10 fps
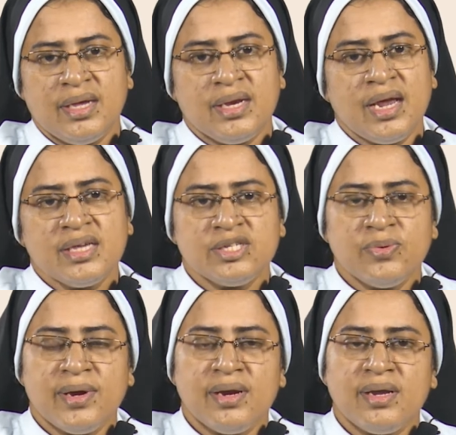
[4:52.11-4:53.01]
Next
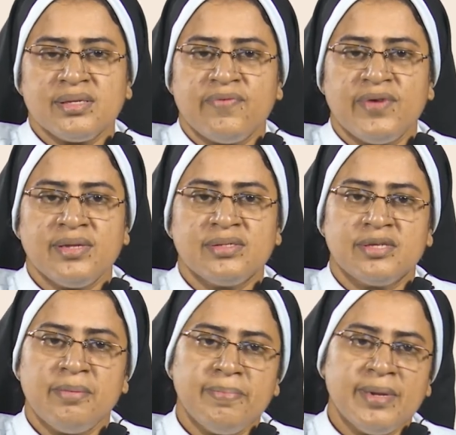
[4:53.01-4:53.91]
one is a very
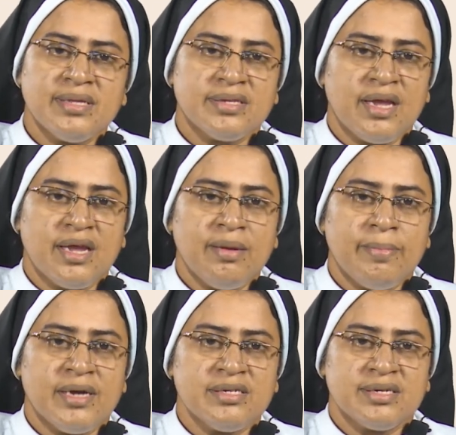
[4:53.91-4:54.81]
simple thing,
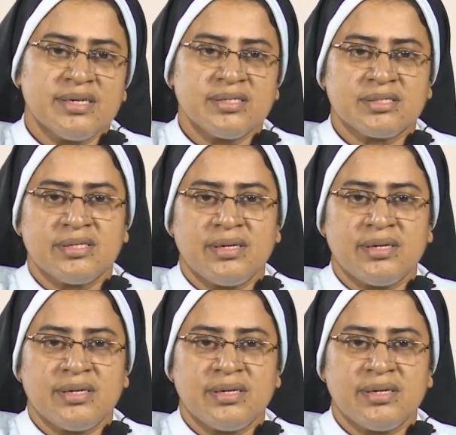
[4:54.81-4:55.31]
but it is